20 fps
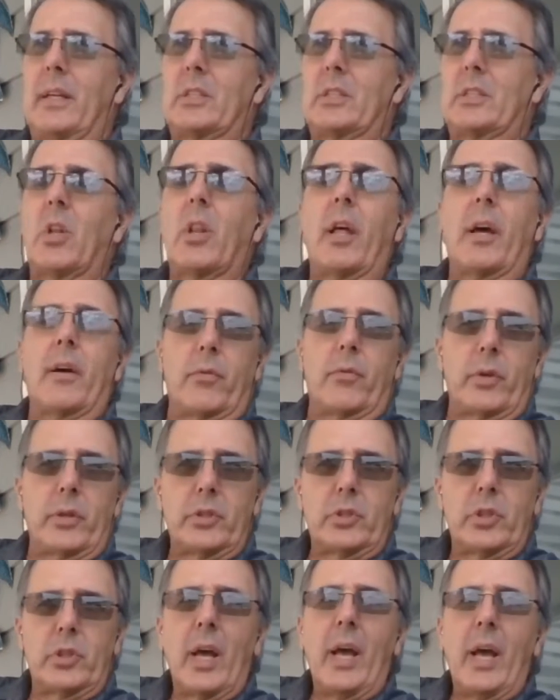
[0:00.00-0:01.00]

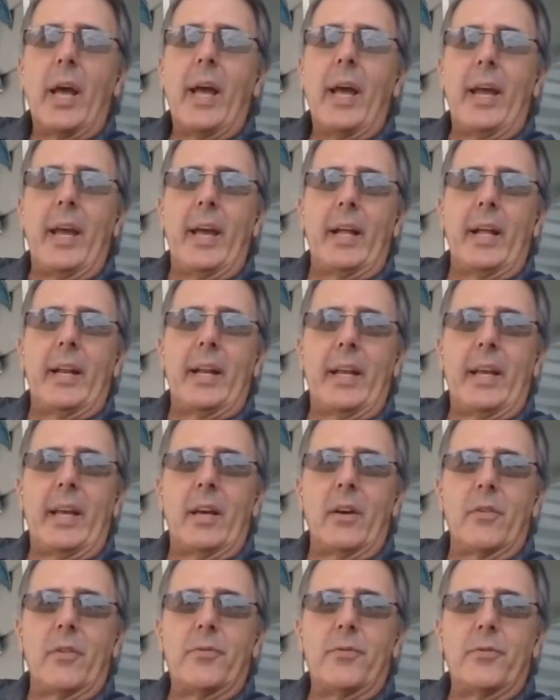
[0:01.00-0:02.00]
leverage, and
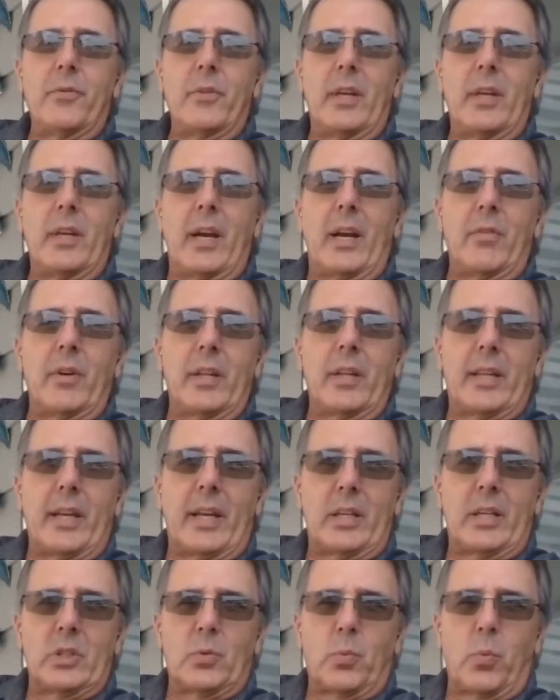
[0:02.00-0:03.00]
if
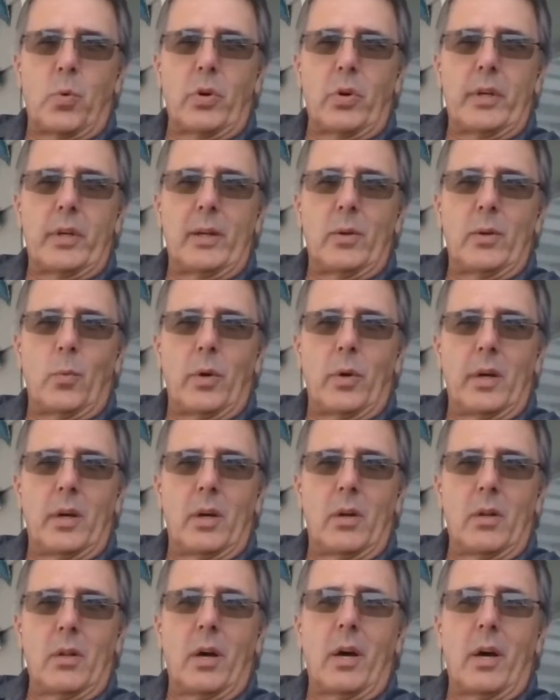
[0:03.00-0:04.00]
everything is working
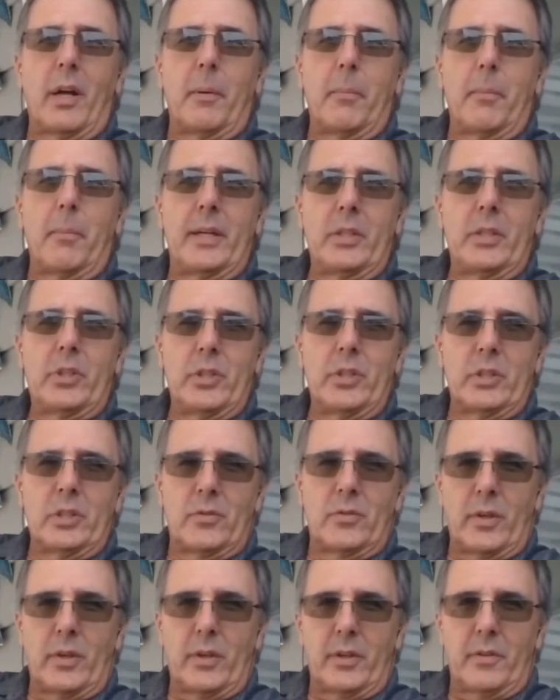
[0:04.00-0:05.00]
well, automation
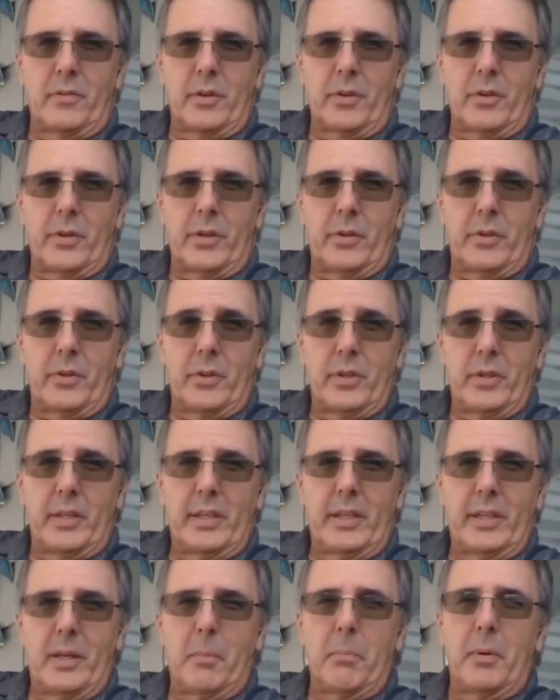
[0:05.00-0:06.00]
is very, very
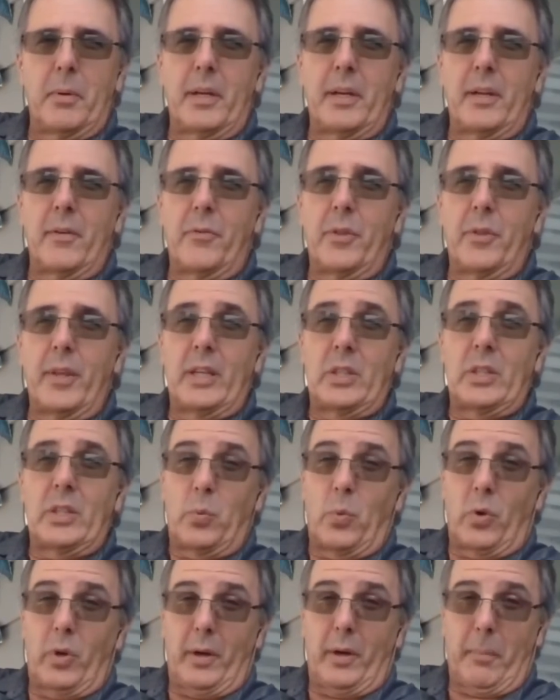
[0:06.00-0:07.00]
good. But if things
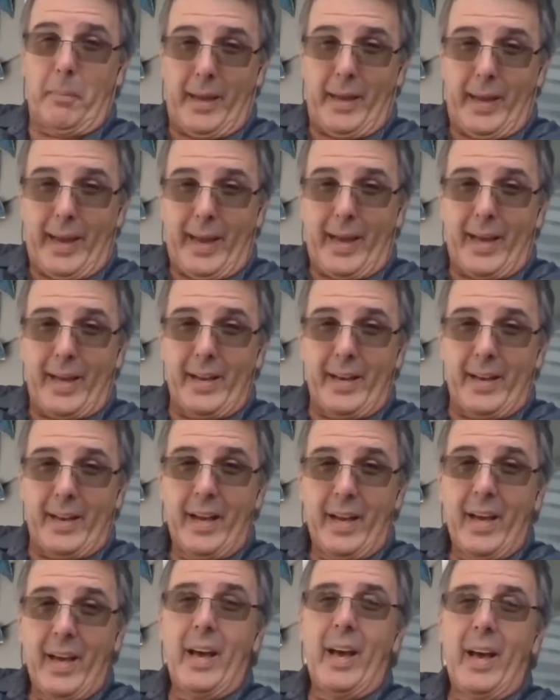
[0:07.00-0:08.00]
work bad,
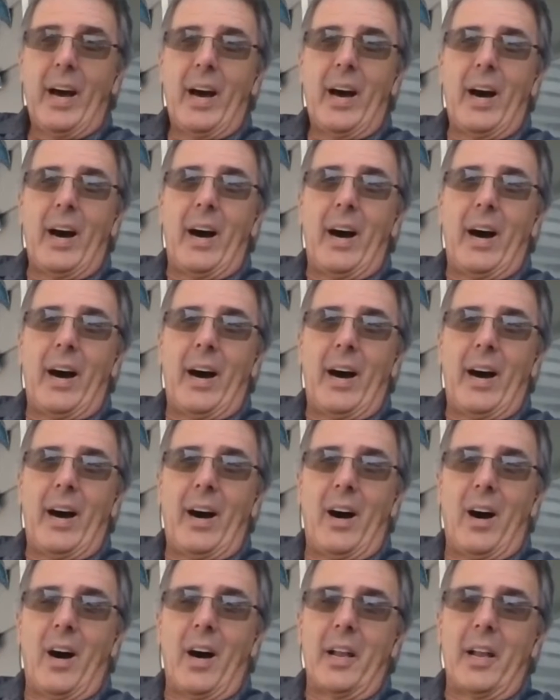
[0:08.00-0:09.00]

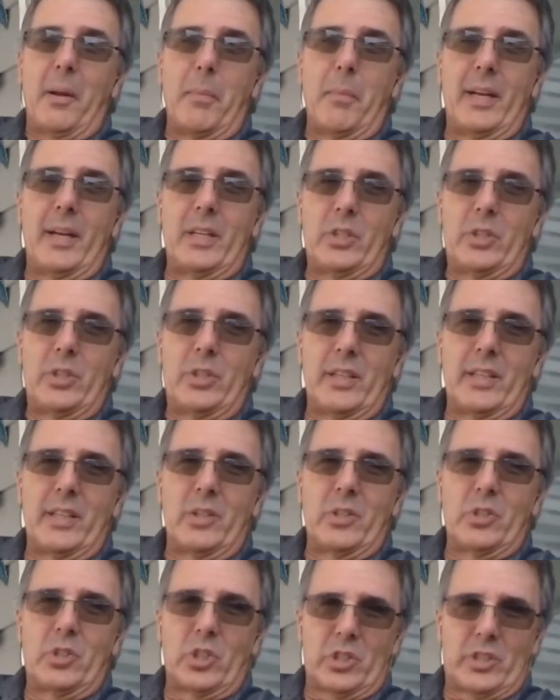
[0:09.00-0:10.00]

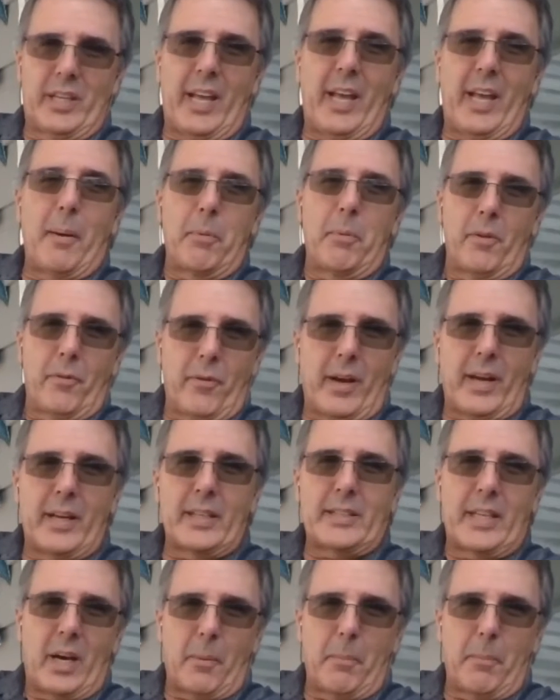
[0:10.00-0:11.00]
automation just
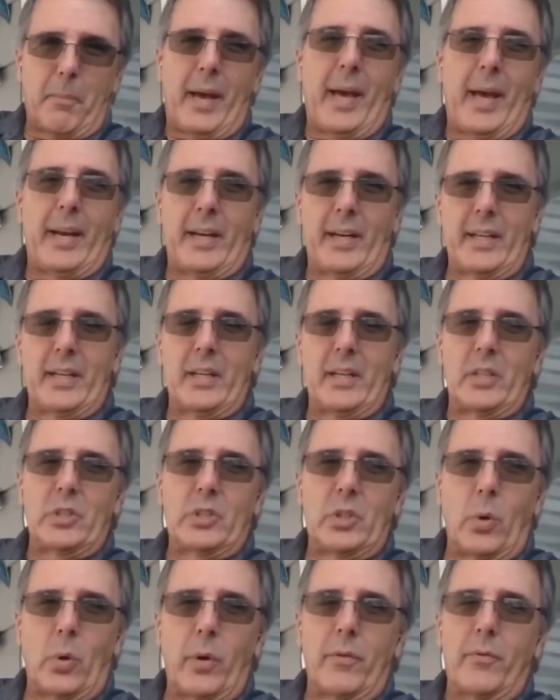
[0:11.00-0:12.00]
amplifies how bad it is.
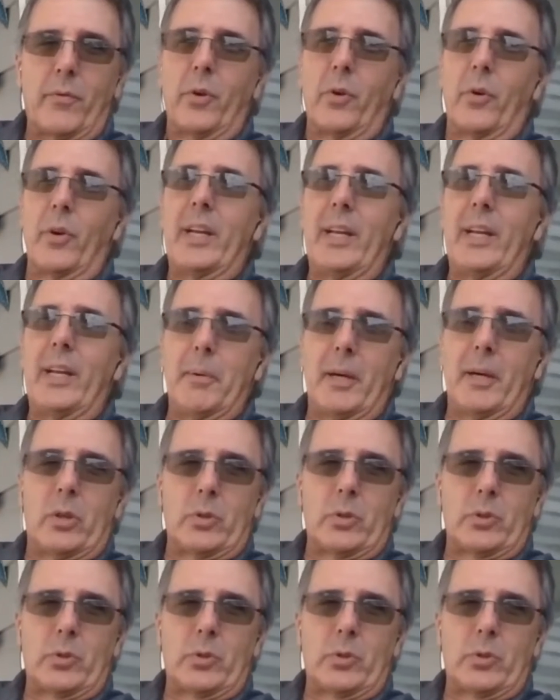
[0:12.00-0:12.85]
So if your emails